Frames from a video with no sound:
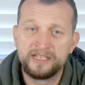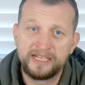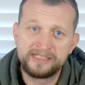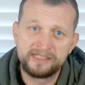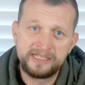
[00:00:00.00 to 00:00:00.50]

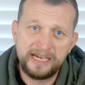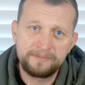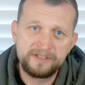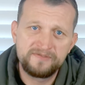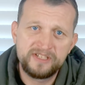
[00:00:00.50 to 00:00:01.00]
that's
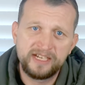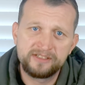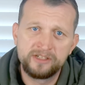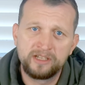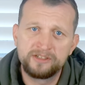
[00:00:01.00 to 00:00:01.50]
adaptive
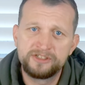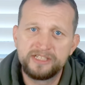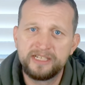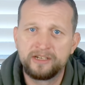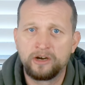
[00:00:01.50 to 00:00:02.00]

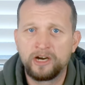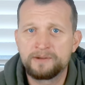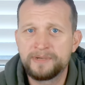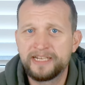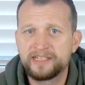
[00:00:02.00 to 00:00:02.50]
technology. It
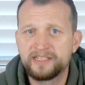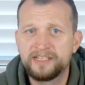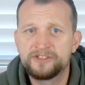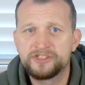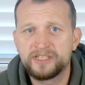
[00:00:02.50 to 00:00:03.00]

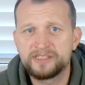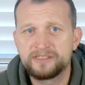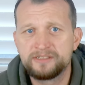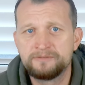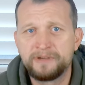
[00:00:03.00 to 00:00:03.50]
automatically
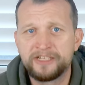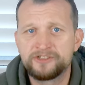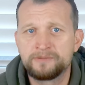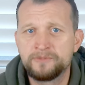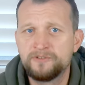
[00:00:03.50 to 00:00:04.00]
adjusts to
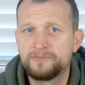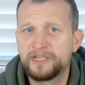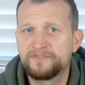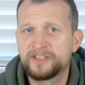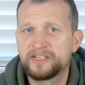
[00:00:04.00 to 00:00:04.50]
match the
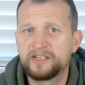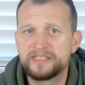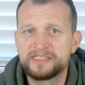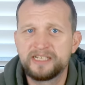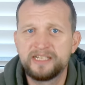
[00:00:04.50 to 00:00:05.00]
movement of the
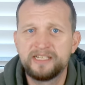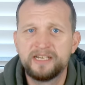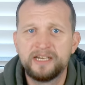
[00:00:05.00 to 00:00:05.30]
content.